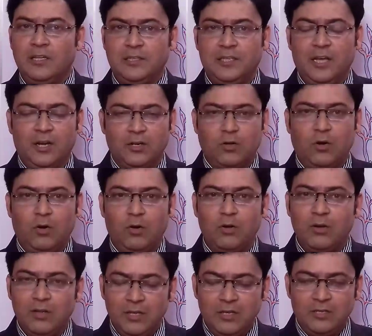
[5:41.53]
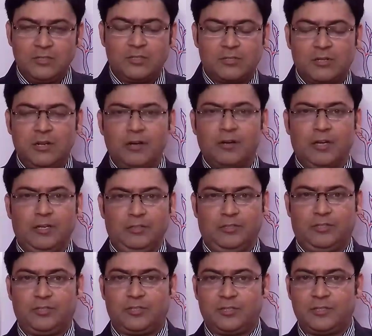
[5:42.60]
They are called
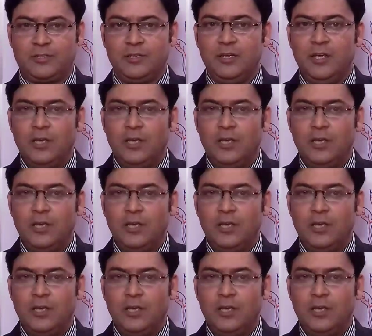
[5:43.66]
sclerites.